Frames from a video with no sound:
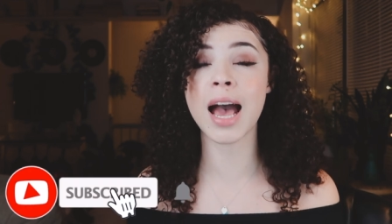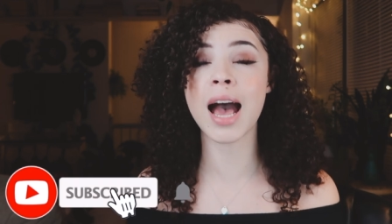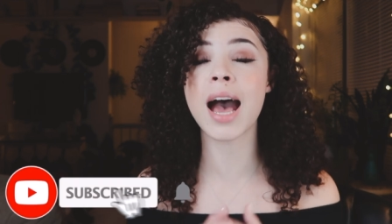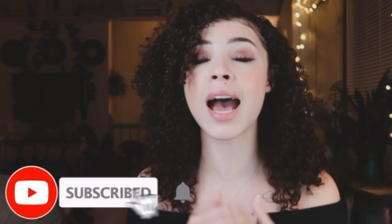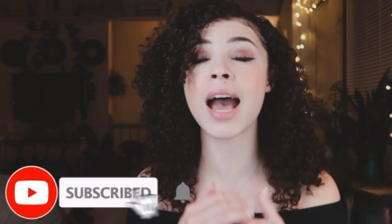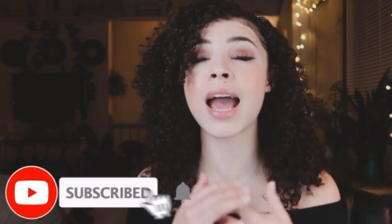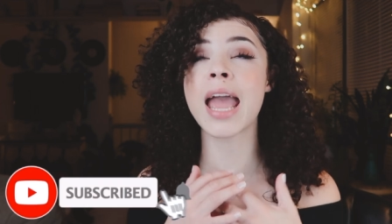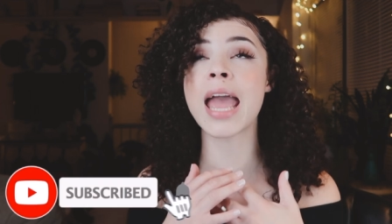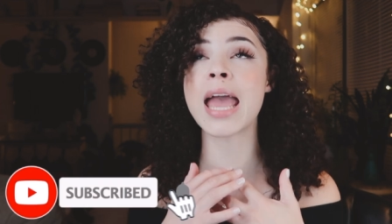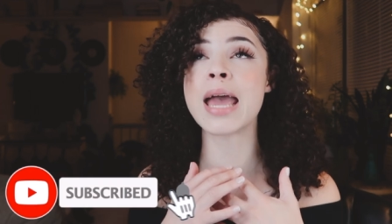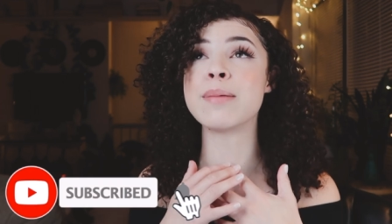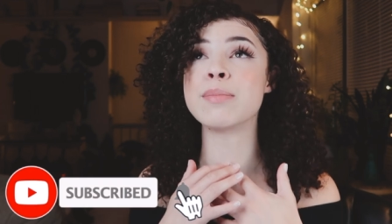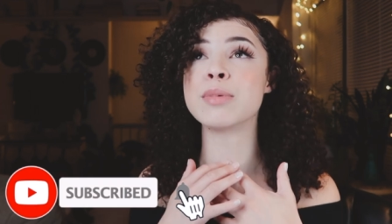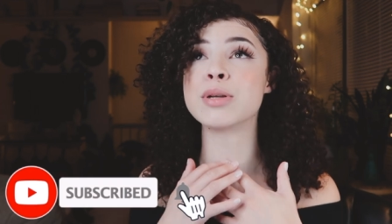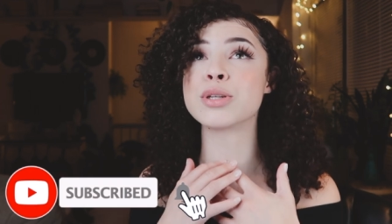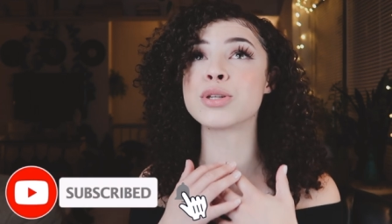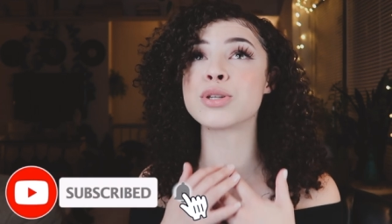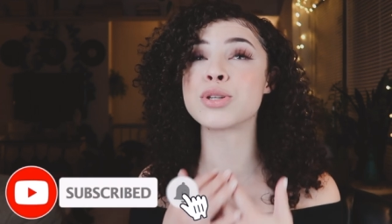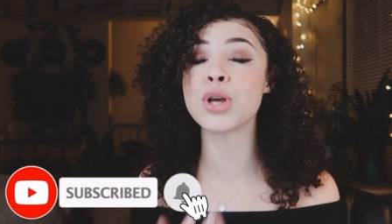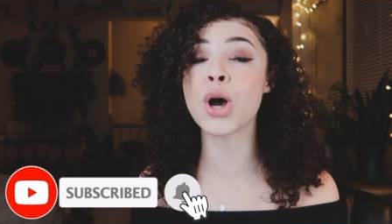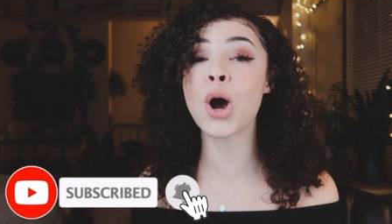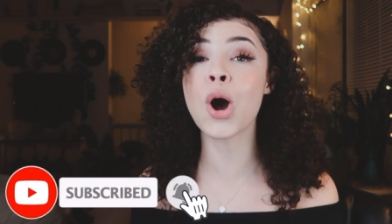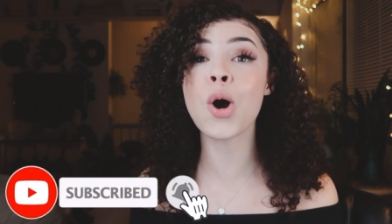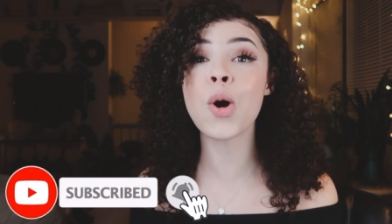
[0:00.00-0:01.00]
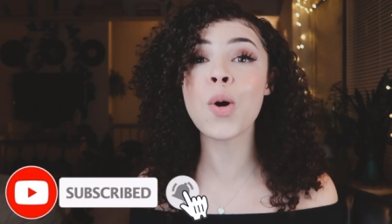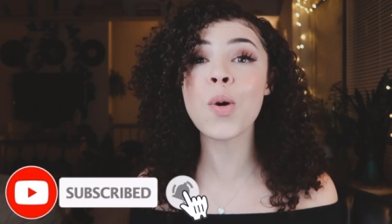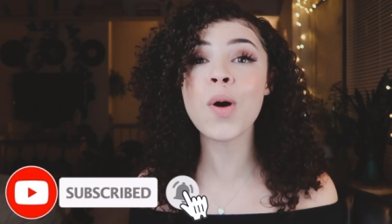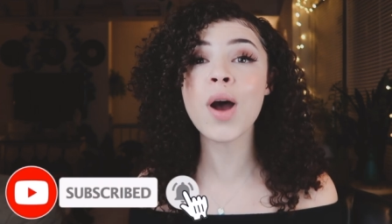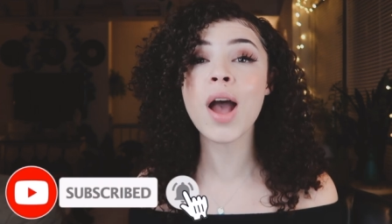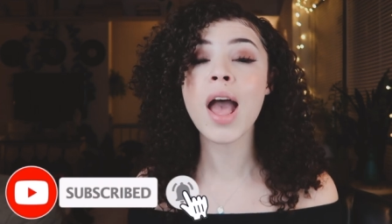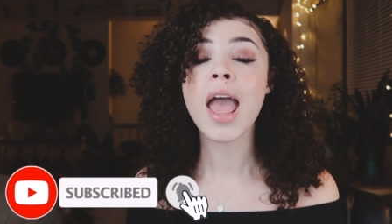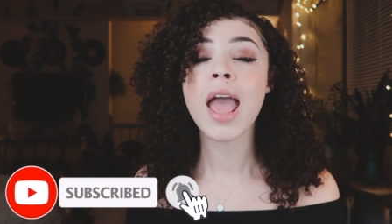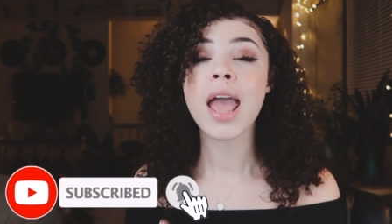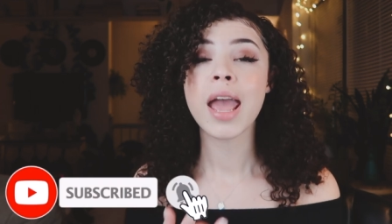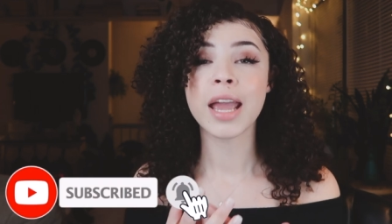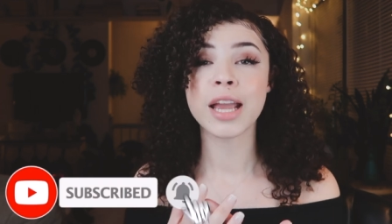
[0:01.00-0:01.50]
I am so
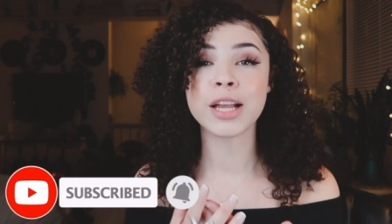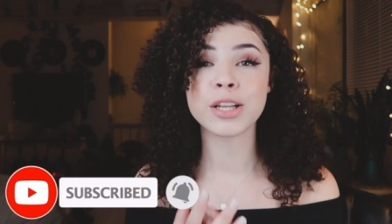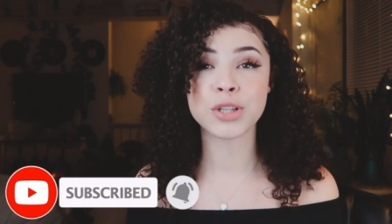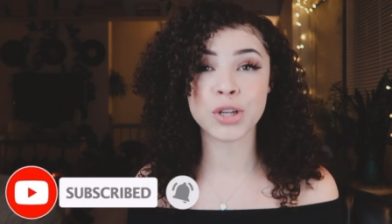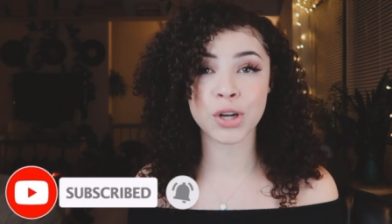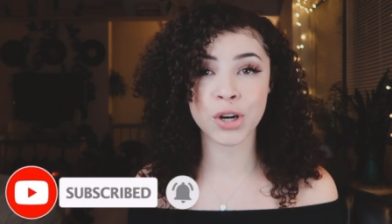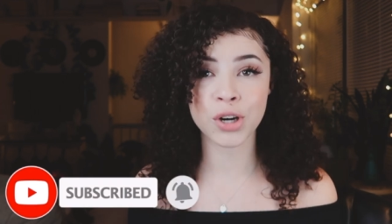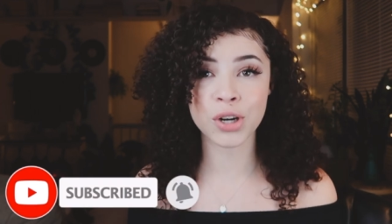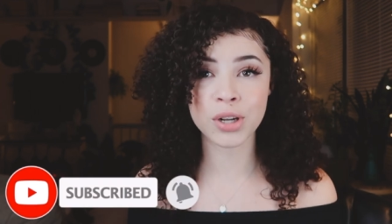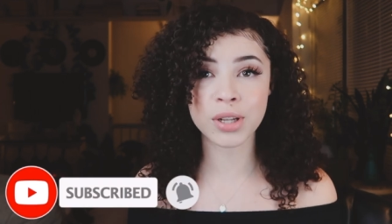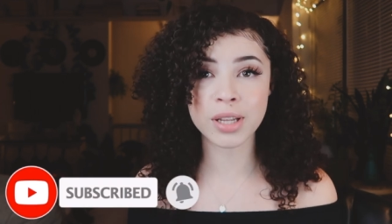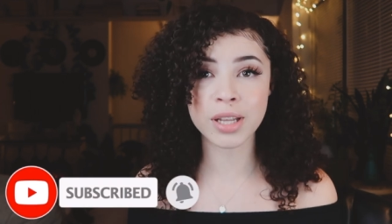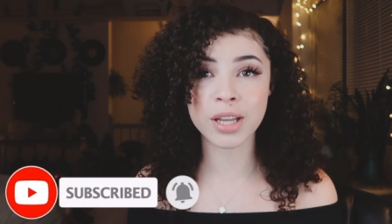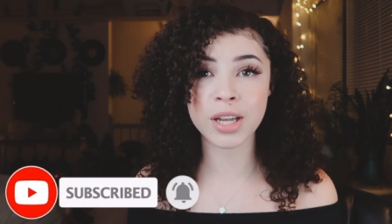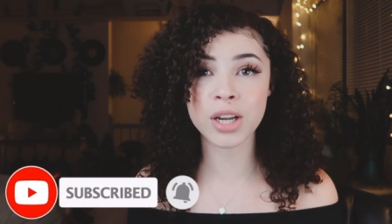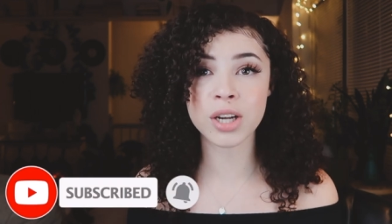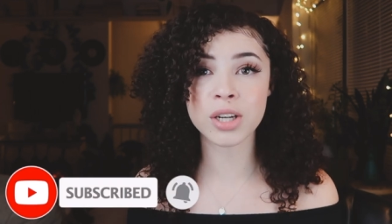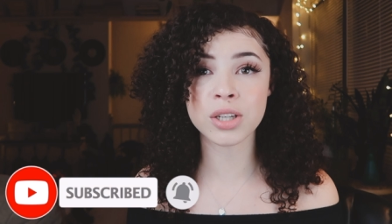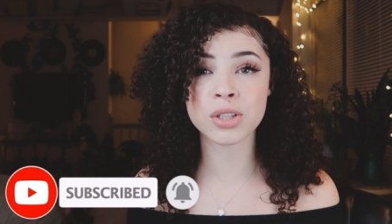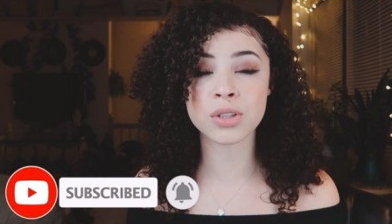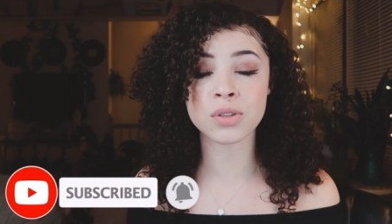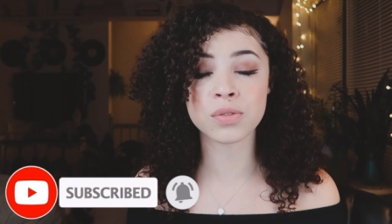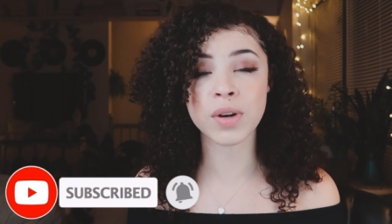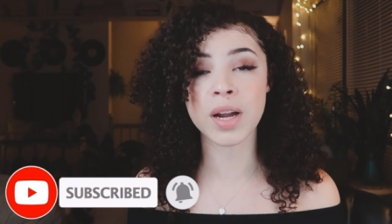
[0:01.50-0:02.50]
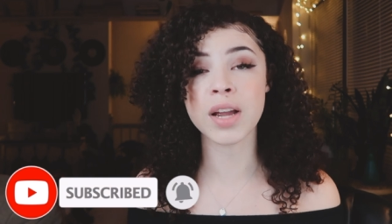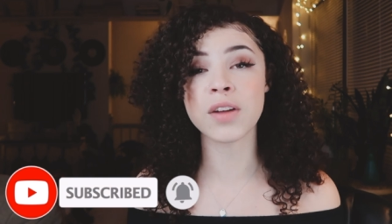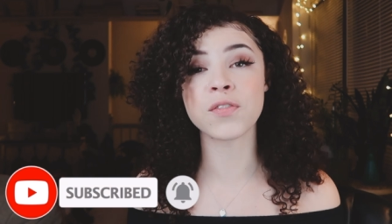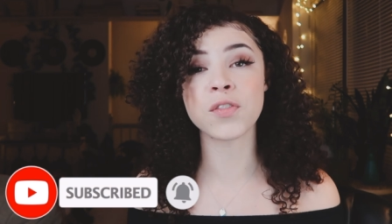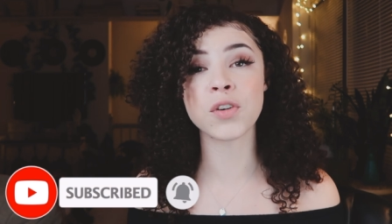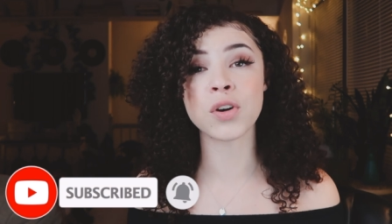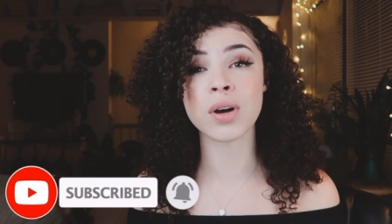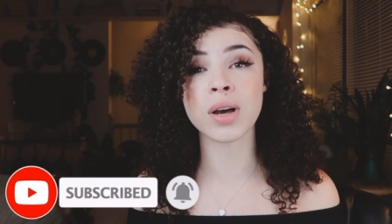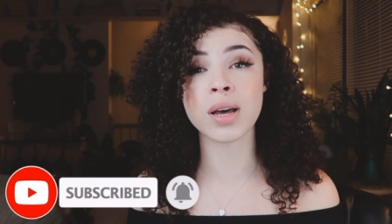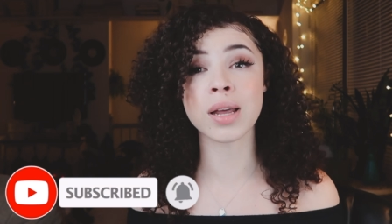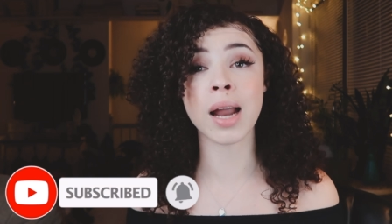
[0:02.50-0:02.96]
eternally grateful